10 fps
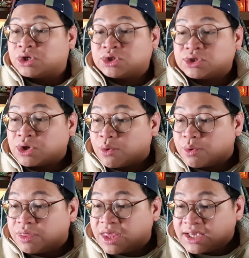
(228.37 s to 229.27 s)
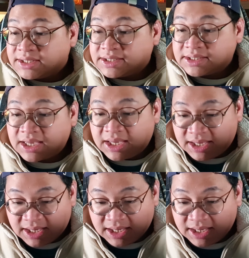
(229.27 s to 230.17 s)
So this
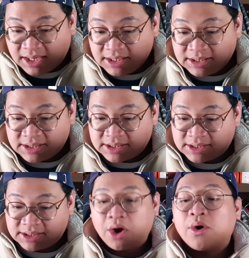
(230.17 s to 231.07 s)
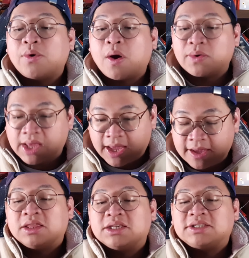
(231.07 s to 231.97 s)
is... Oh,
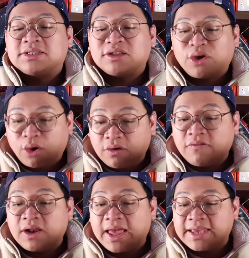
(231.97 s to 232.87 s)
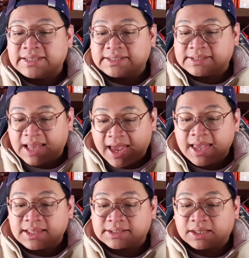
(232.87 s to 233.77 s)
okay. This is an overlay
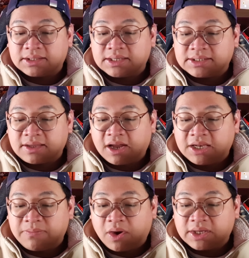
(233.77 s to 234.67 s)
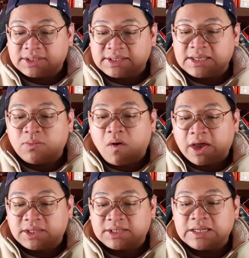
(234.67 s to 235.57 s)
set designed by
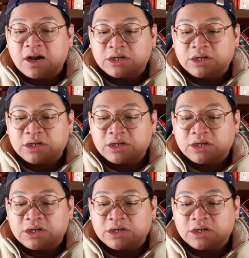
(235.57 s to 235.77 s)
CYT_draws.